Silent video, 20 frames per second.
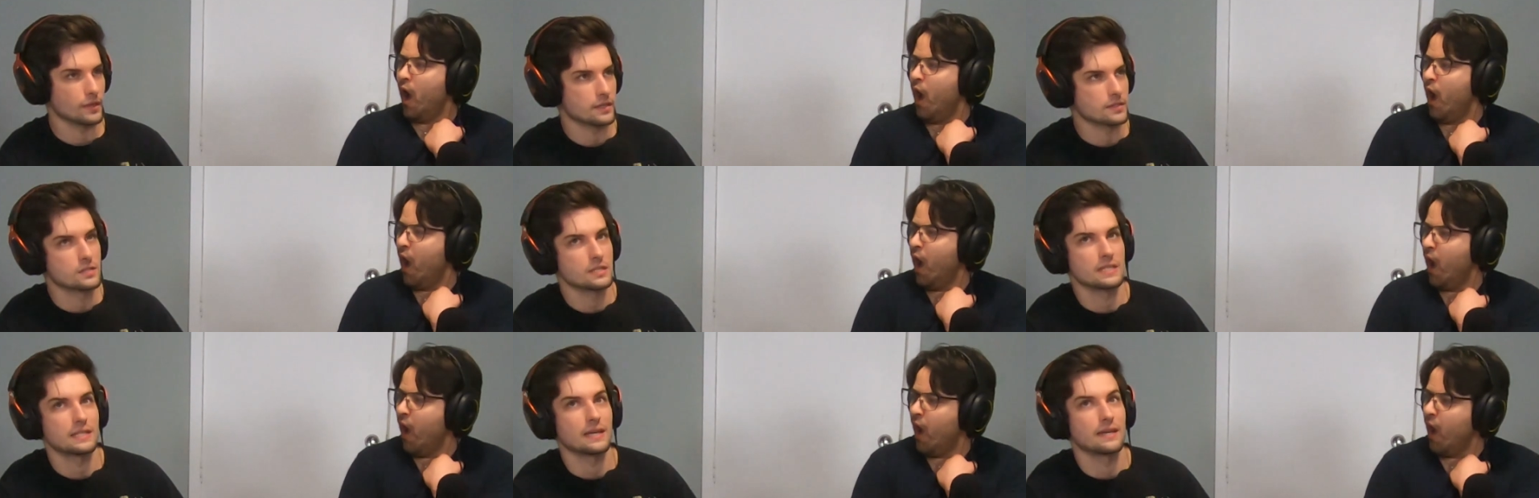
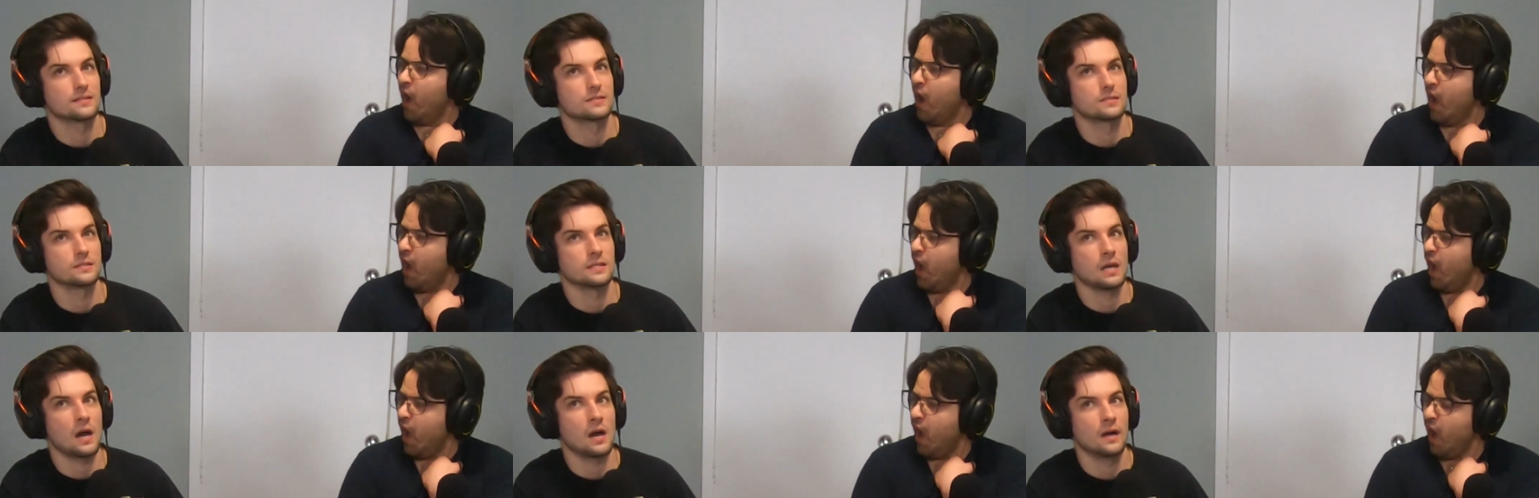Speaker 1: it's
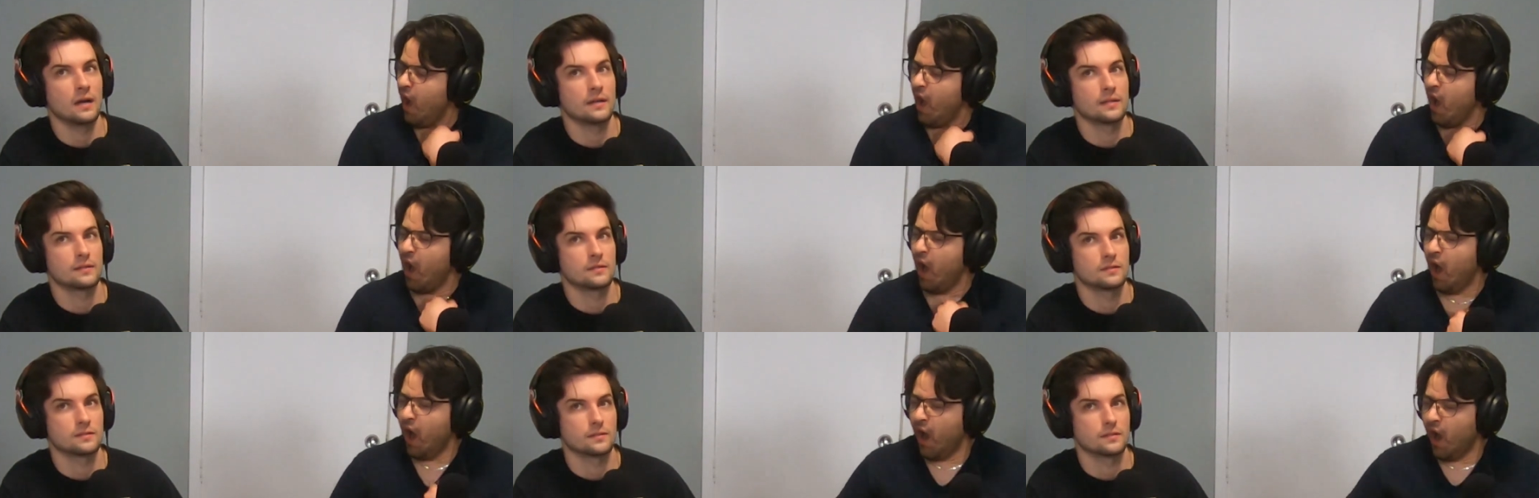it's
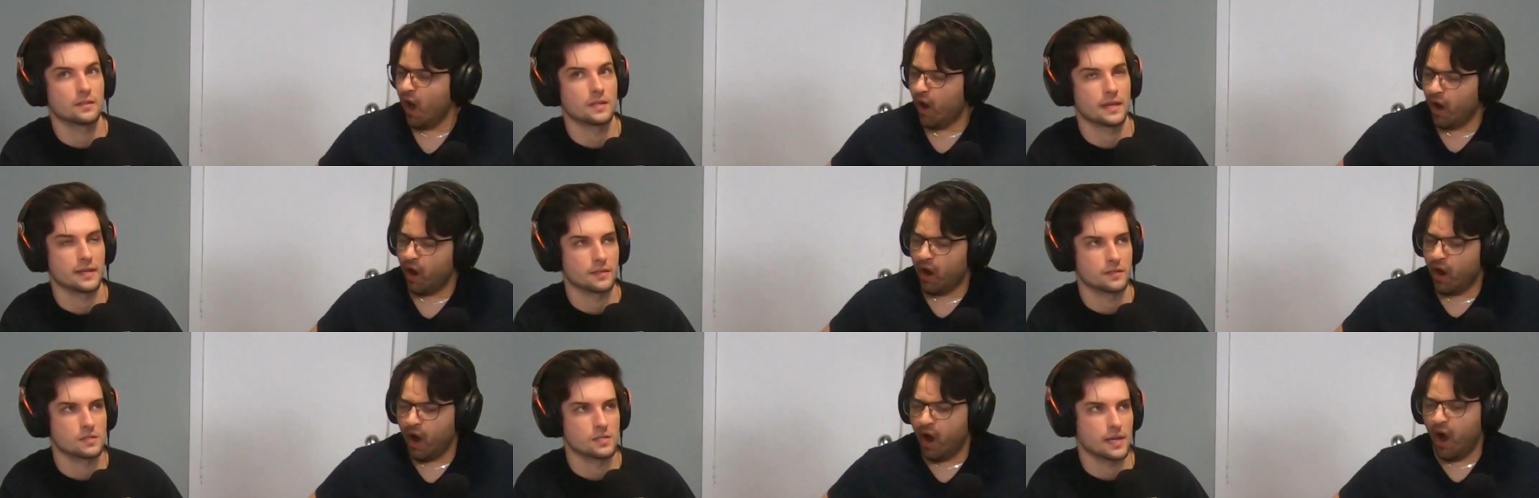not
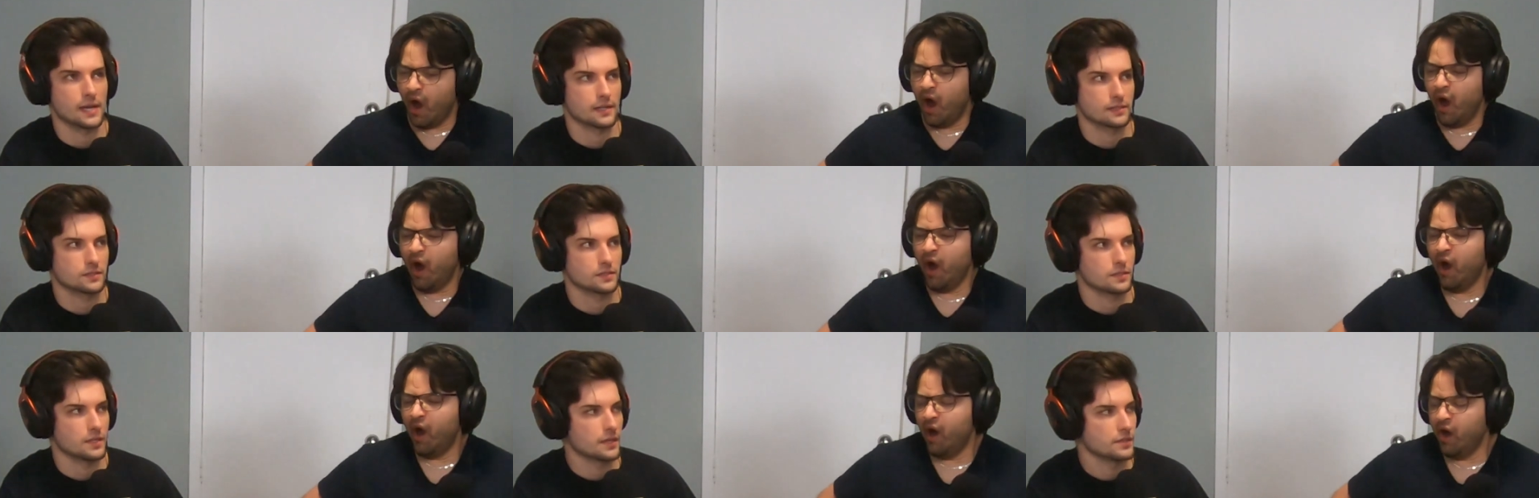like
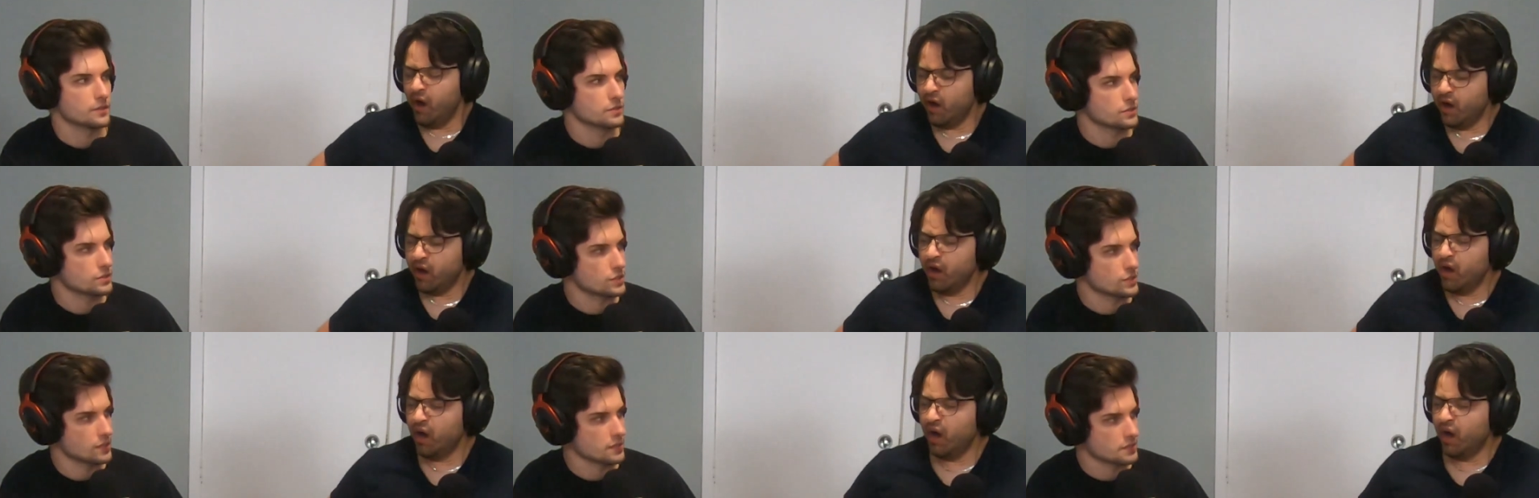Zack
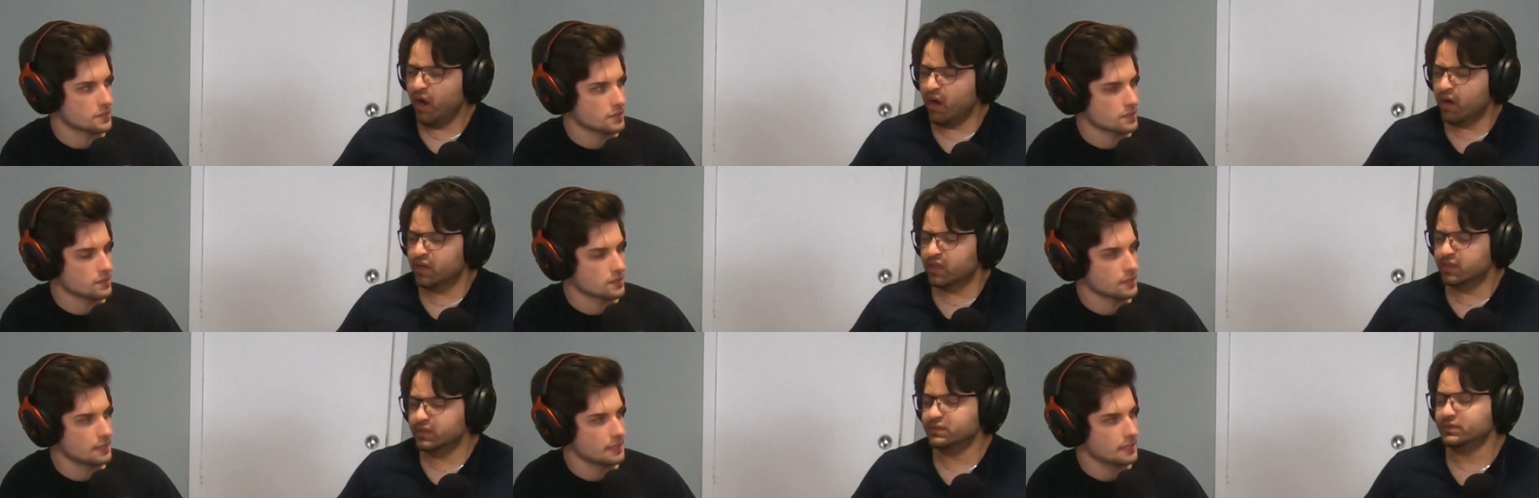Snyder's
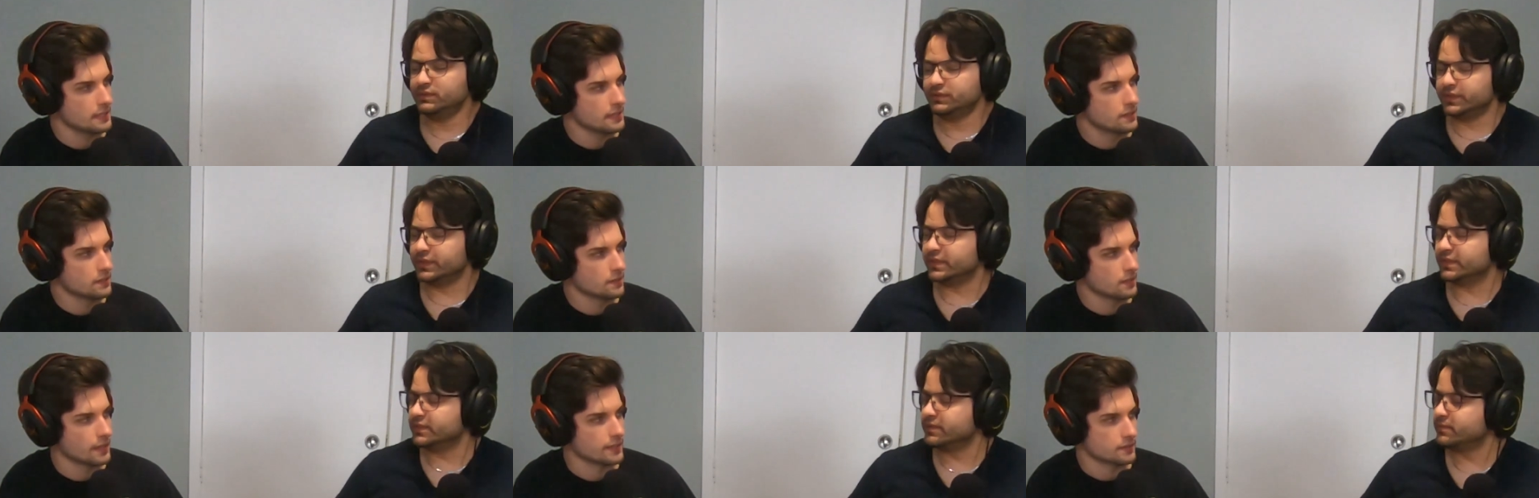Justice
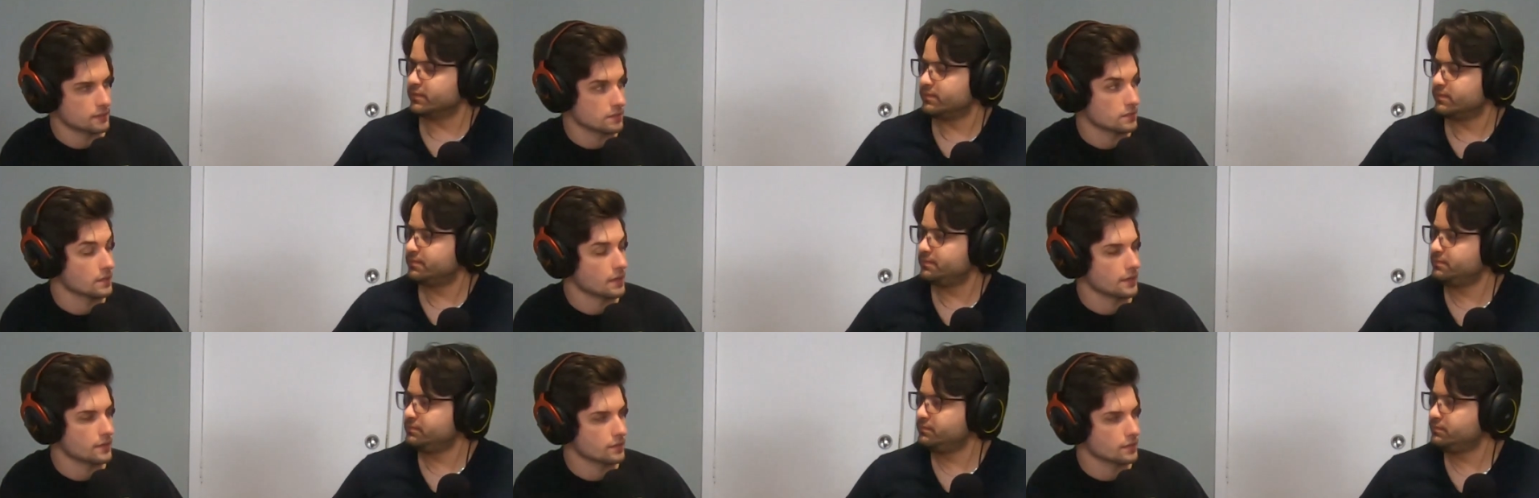League, mm. like the
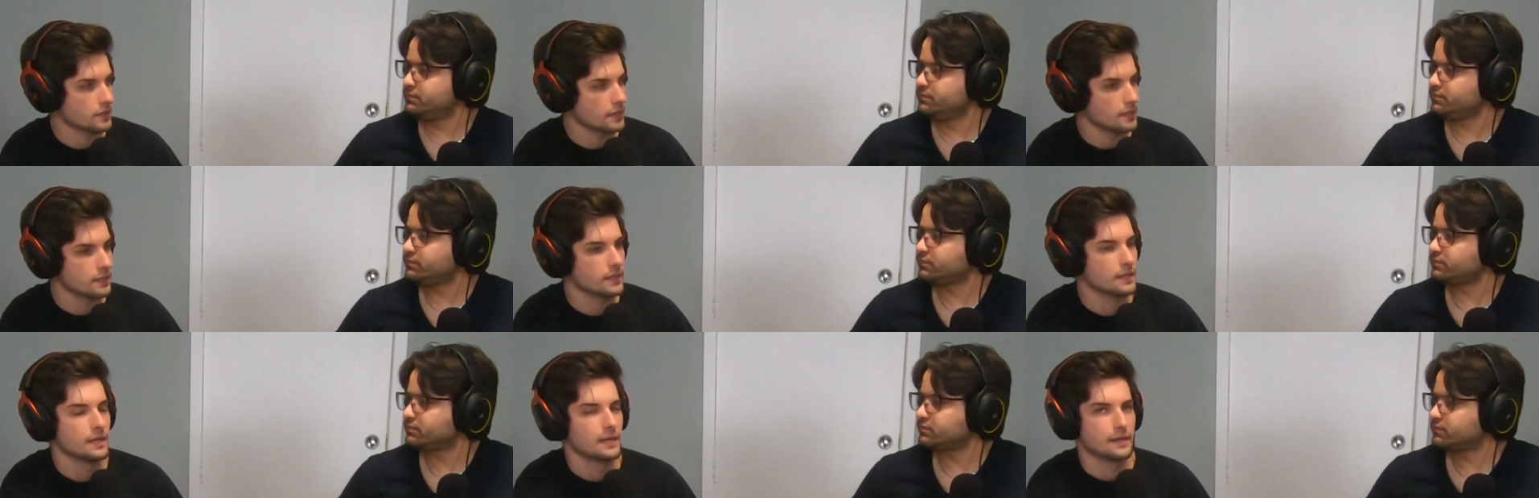Snyder cut.